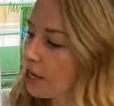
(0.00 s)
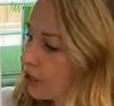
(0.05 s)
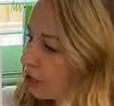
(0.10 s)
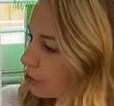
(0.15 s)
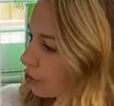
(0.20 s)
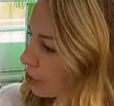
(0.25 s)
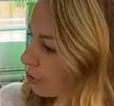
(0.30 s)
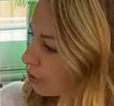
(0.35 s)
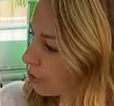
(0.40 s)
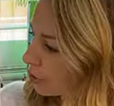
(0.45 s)

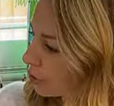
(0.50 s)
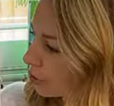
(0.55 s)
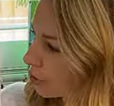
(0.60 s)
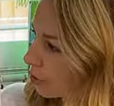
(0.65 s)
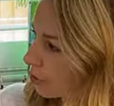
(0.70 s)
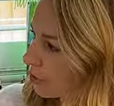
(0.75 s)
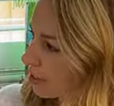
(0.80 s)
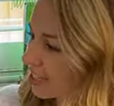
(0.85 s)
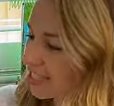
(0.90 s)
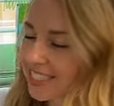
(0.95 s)
You will
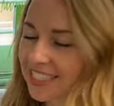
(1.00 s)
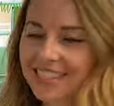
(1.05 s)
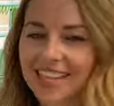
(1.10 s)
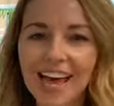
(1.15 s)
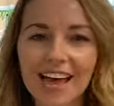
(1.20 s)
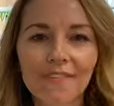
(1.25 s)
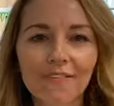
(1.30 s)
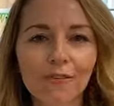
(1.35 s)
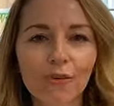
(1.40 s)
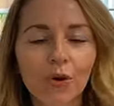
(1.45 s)
notice
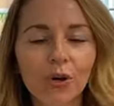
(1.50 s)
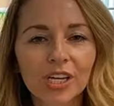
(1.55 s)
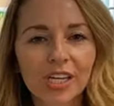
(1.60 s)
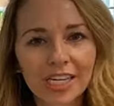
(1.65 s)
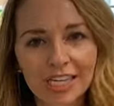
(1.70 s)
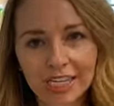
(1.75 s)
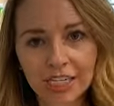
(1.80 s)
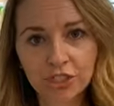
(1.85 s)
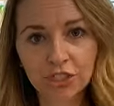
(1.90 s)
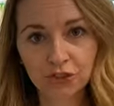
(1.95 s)
that for
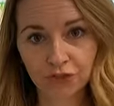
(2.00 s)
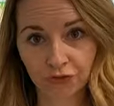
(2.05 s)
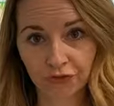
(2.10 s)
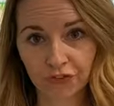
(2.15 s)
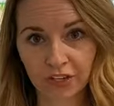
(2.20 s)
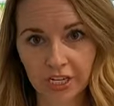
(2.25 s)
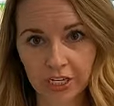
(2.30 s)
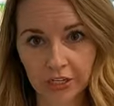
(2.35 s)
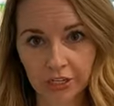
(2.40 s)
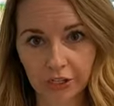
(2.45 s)
each
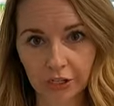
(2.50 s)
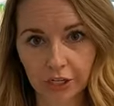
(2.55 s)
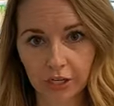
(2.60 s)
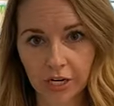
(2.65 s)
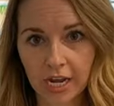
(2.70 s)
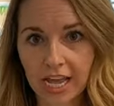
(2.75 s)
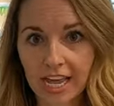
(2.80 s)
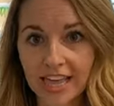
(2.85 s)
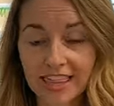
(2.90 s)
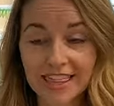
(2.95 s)
finger,
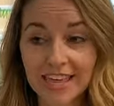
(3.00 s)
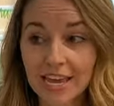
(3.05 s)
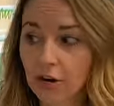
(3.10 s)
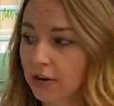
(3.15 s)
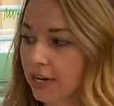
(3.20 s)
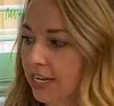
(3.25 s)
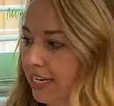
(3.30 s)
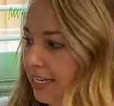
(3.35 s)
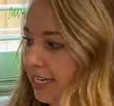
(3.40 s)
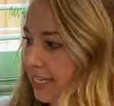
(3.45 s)
there
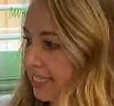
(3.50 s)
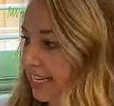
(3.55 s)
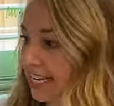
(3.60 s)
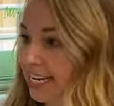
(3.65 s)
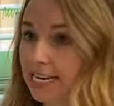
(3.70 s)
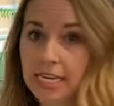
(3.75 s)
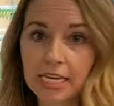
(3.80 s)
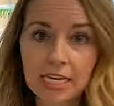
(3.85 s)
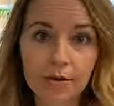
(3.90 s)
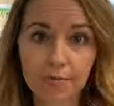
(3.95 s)
is
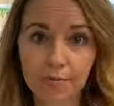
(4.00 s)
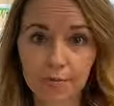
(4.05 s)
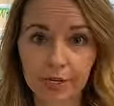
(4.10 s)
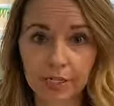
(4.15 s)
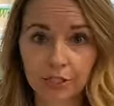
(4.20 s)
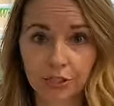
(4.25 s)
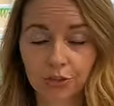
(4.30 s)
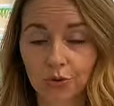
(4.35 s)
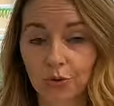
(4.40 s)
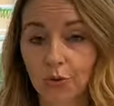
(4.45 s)
an
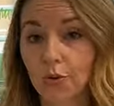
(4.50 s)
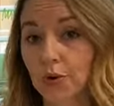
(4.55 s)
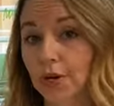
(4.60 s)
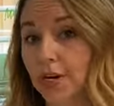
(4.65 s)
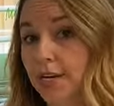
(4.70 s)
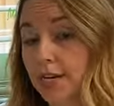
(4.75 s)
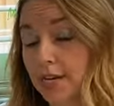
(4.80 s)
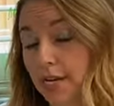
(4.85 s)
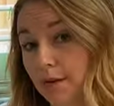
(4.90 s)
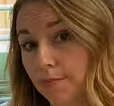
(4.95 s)
image or
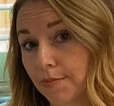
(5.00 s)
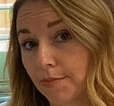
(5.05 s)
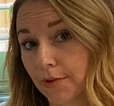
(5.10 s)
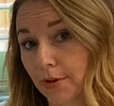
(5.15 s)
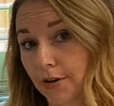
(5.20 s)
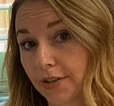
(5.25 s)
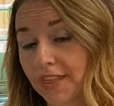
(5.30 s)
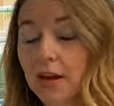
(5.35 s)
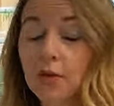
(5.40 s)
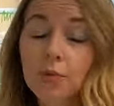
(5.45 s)
a
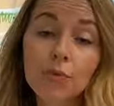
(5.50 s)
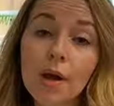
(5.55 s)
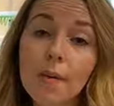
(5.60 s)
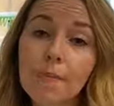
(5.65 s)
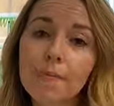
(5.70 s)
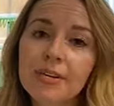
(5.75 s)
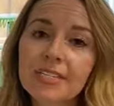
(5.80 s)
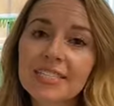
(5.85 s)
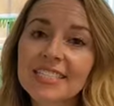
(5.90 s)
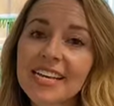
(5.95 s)
number that
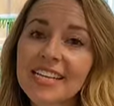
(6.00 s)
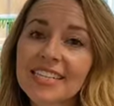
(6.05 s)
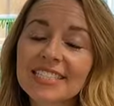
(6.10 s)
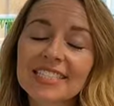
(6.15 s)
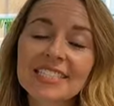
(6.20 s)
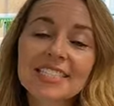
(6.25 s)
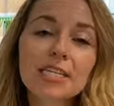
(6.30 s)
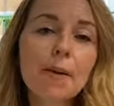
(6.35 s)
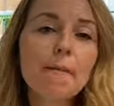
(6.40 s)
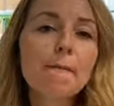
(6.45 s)

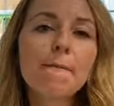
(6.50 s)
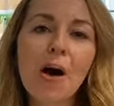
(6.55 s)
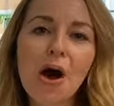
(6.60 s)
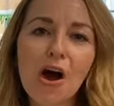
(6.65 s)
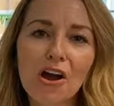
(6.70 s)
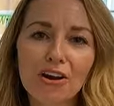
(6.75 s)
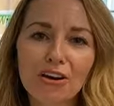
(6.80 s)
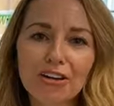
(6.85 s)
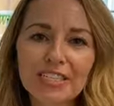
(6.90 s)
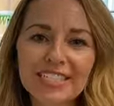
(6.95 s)
represents some
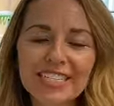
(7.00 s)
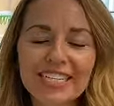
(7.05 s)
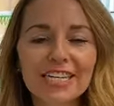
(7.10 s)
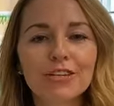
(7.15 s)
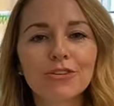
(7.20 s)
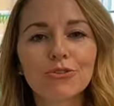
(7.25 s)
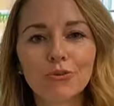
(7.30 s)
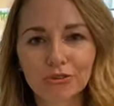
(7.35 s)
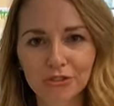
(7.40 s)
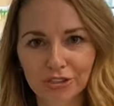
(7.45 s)
part
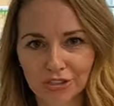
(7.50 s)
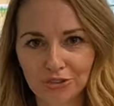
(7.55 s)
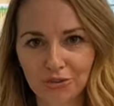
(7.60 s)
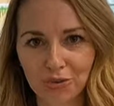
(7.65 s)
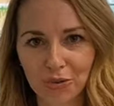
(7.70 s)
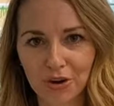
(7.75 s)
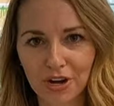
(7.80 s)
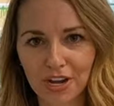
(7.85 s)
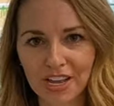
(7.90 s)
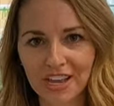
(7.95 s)
in your
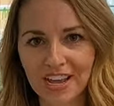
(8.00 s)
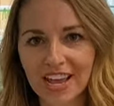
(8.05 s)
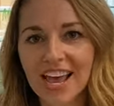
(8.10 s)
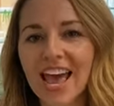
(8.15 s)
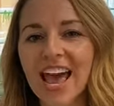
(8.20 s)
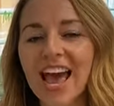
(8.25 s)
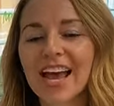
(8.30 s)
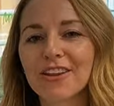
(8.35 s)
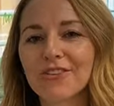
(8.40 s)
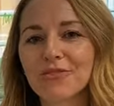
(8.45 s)
story
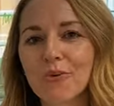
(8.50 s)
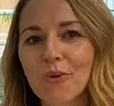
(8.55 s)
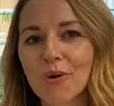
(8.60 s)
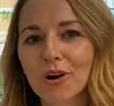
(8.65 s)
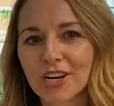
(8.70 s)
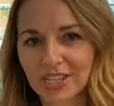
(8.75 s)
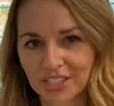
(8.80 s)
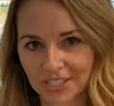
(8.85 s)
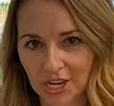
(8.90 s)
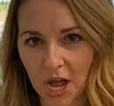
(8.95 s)
and
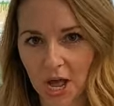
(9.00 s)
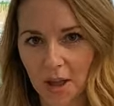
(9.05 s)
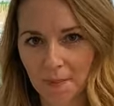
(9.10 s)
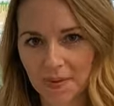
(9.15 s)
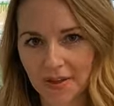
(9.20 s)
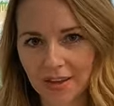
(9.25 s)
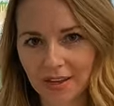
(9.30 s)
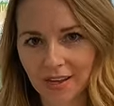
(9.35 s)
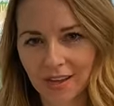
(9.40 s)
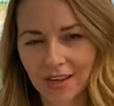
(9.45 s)
your
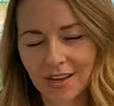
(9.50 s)
topic.